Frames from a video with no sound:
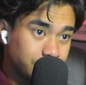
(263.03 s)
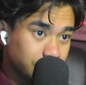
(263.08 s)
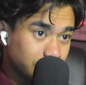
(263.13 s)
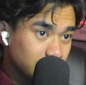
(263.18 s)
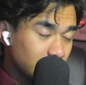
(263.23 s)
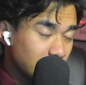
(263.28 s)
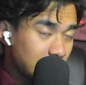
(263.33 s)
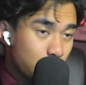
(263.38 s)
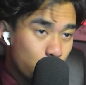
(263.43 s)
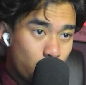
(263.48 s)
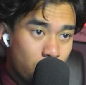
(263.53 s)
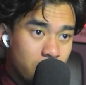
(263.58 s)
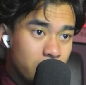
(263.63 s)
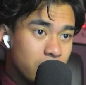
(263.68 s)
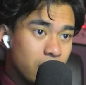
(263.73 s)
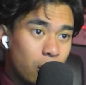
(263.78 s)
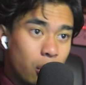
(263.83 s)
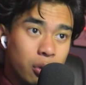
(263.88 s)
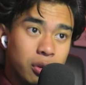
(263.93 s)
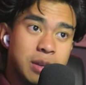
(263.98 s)
Like, one of
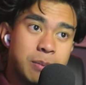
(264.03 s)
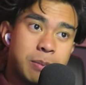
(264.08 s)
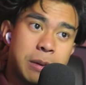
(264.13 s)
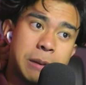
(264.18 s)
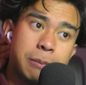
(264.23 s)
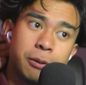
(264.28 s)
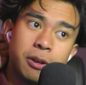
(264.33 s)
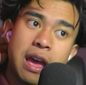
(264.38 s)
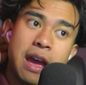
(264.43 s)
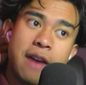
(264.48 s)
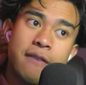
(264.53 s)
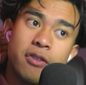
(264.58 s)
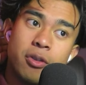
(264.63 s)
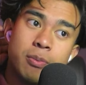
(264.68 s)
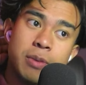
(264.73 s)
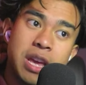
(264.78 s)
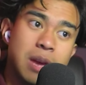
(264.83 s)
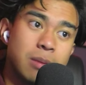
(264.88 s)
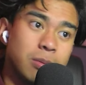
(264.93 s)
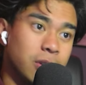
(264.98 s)
the only people to ever
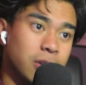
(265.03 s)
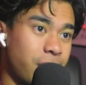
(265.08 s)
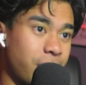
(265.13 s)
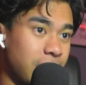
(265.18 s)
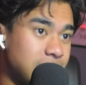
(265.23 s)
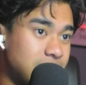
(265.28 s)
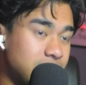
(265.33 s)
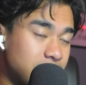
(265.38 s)
be able to face